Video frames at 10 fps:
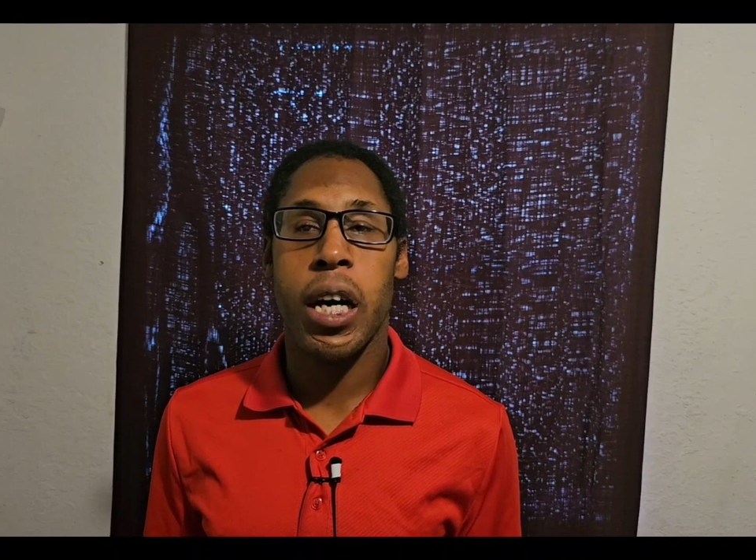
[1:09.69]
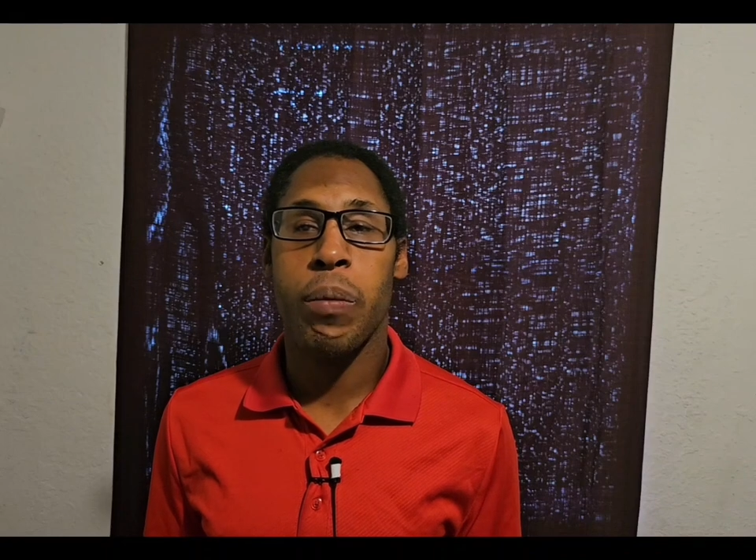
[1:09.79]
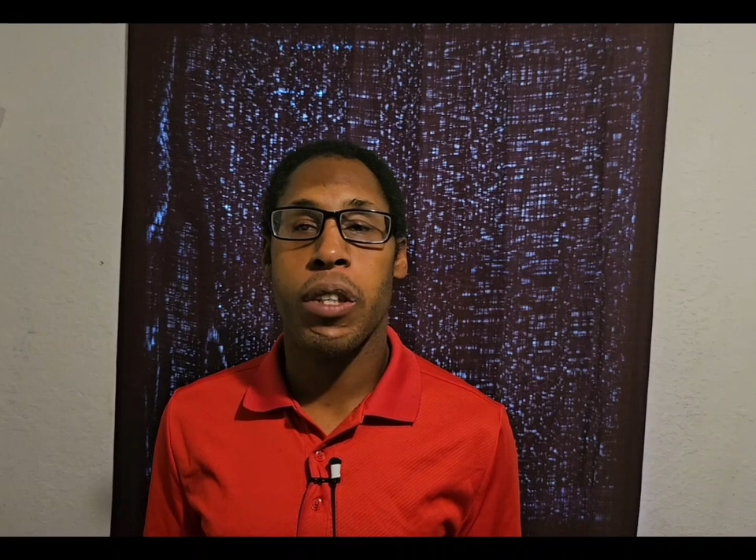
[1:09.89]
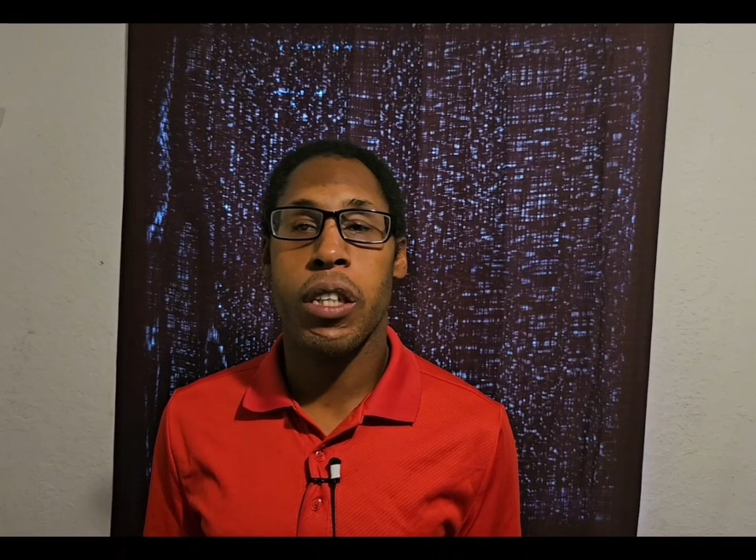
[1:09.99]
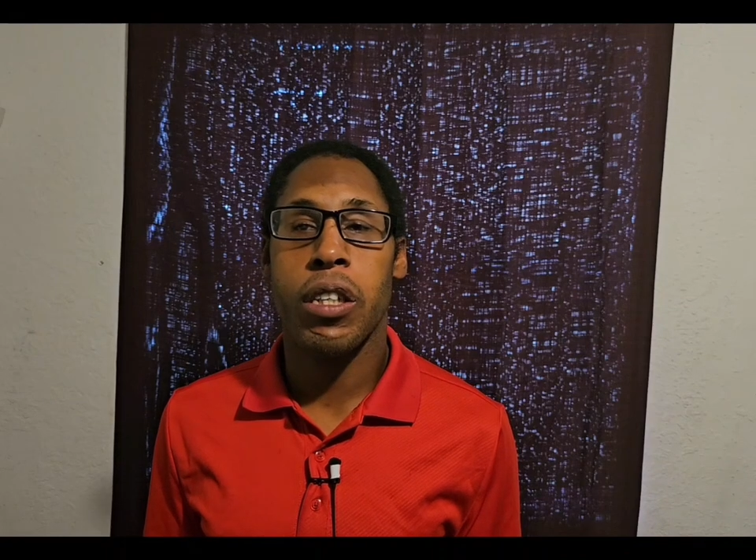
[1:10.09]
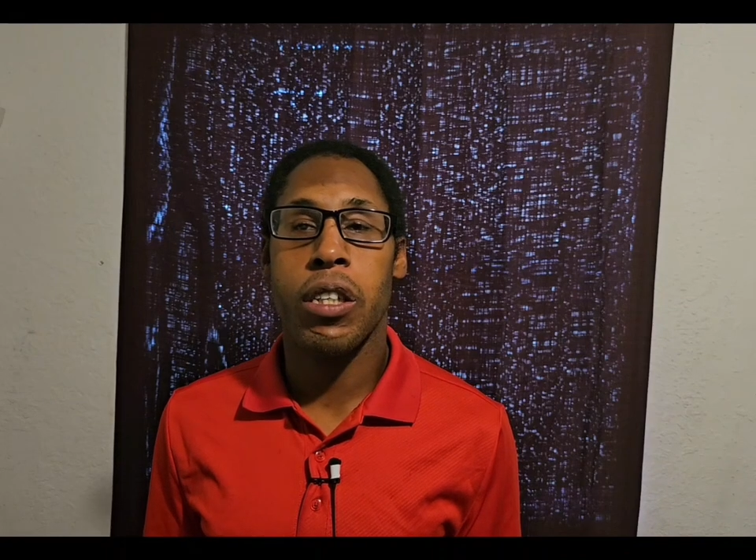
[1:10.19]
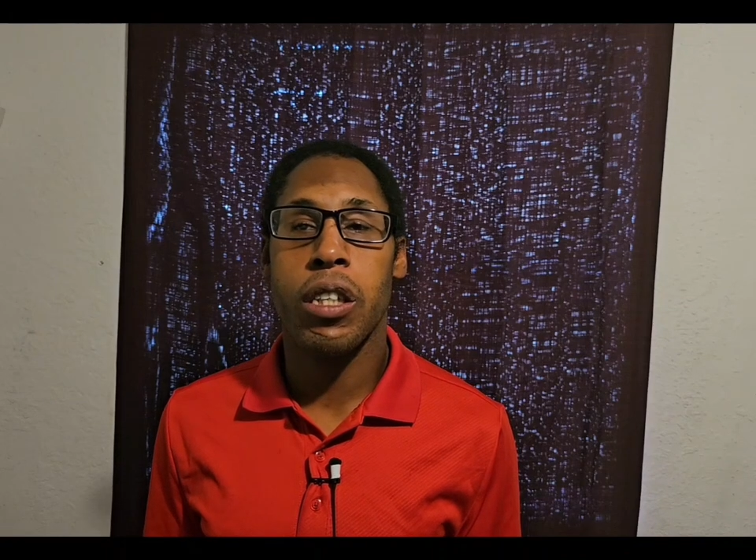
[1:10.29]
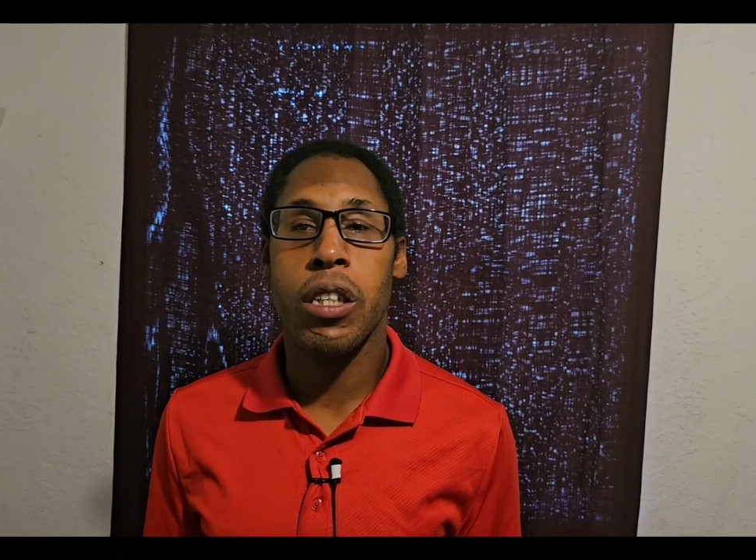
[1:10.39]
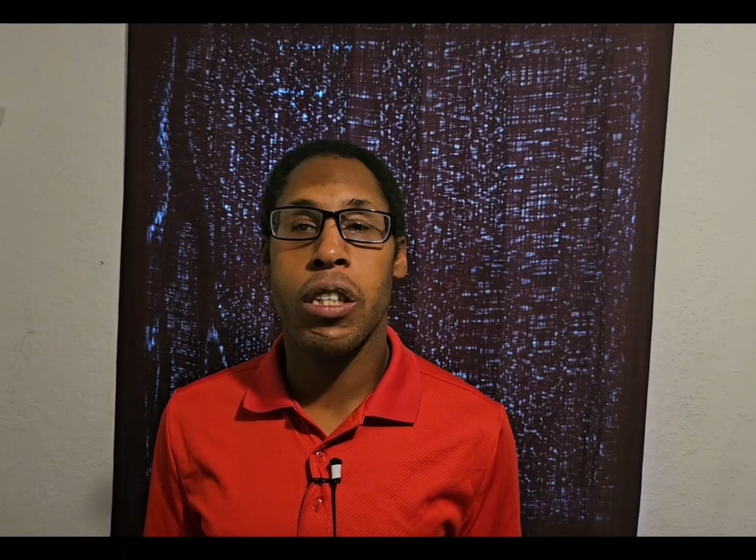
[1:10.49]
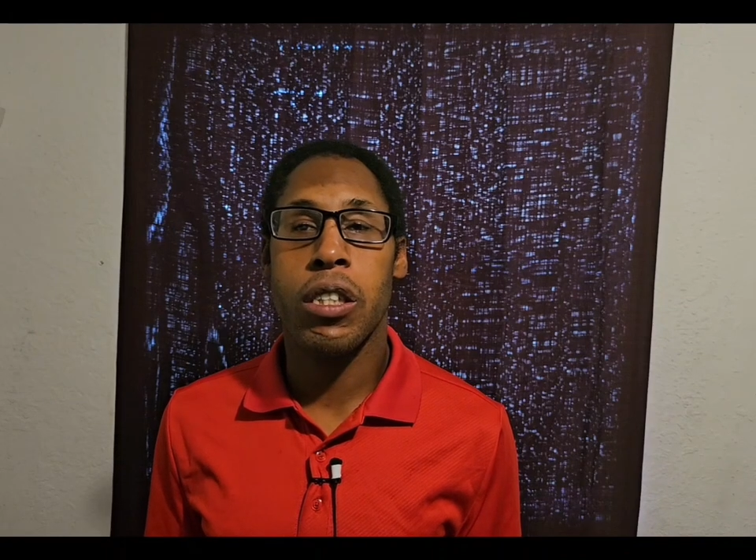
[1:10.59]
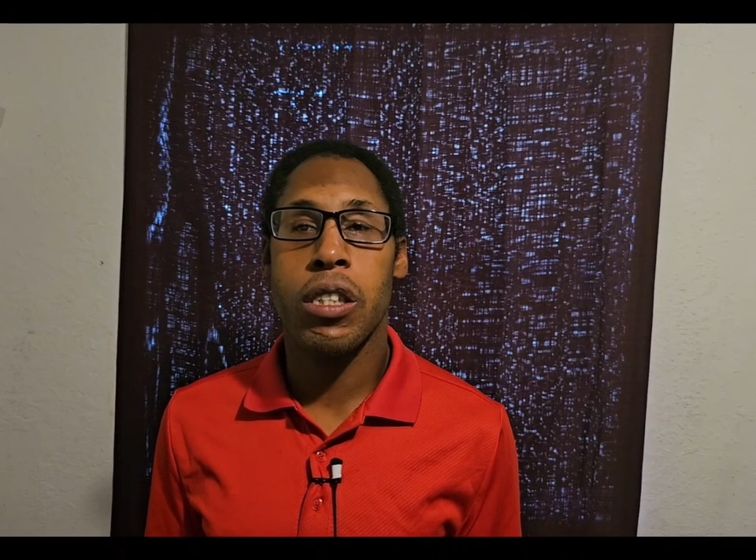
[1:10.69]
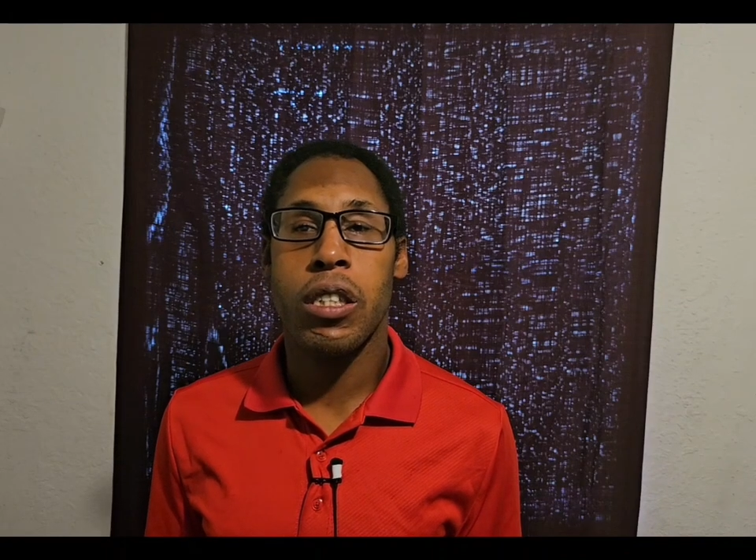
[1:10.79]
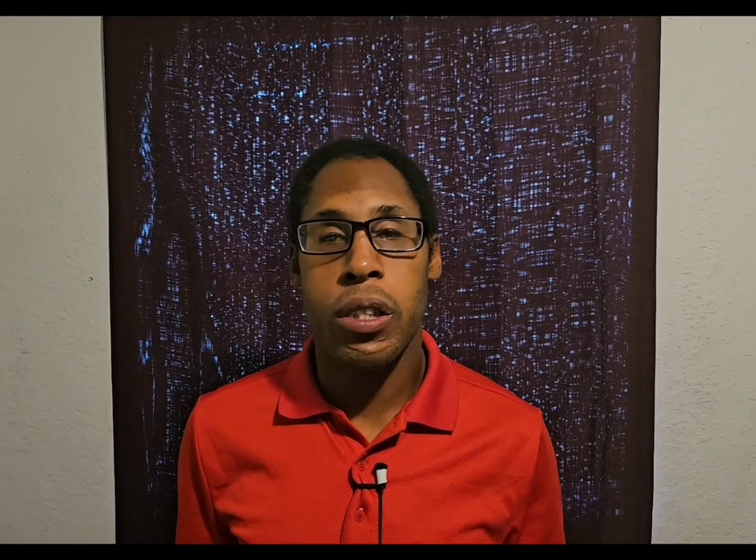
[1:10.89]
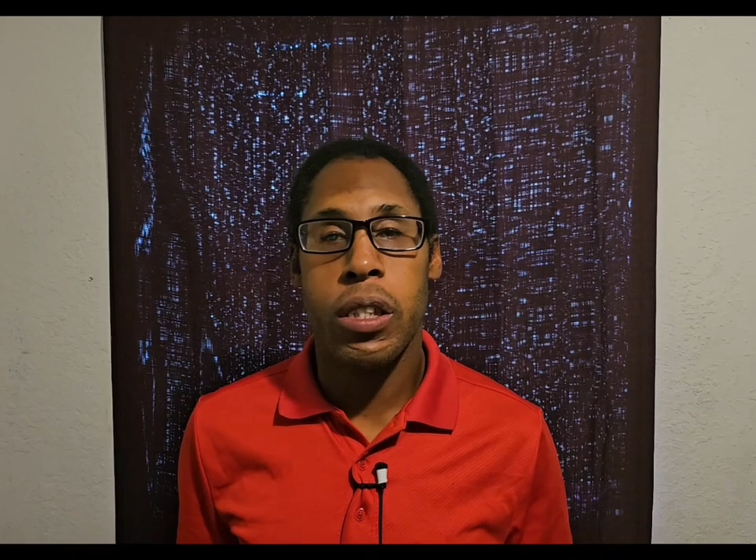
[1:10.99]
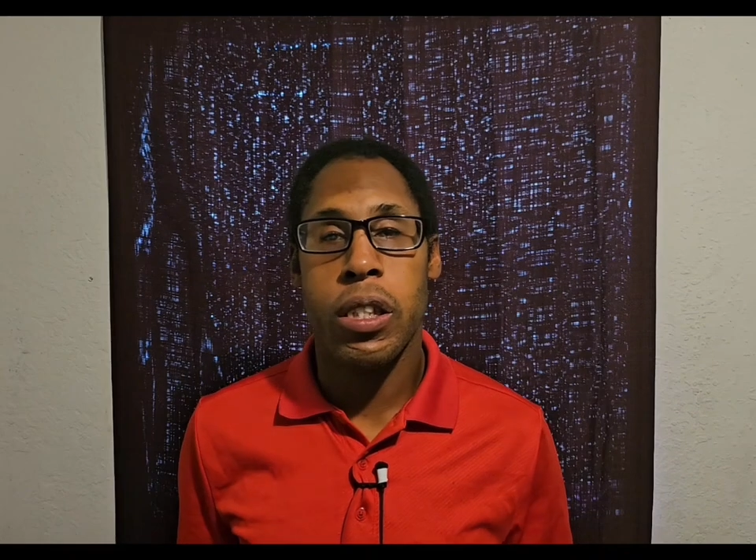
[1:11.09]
tablet looks.